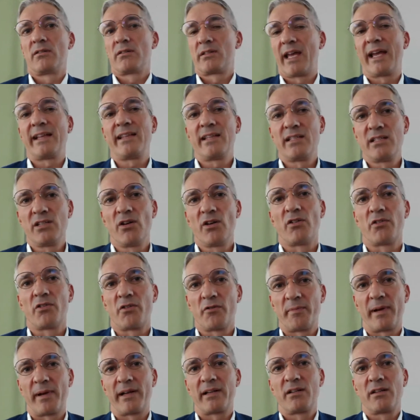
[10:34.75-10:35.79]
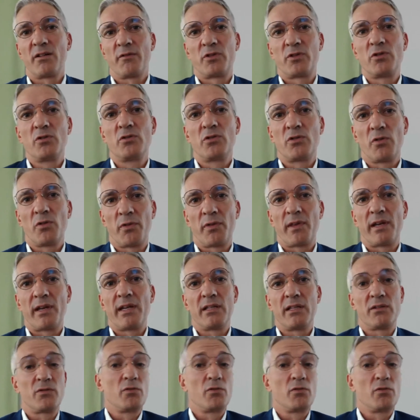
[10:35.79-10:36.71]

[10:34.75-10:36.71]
get in the order of magnitude of $2 to $3,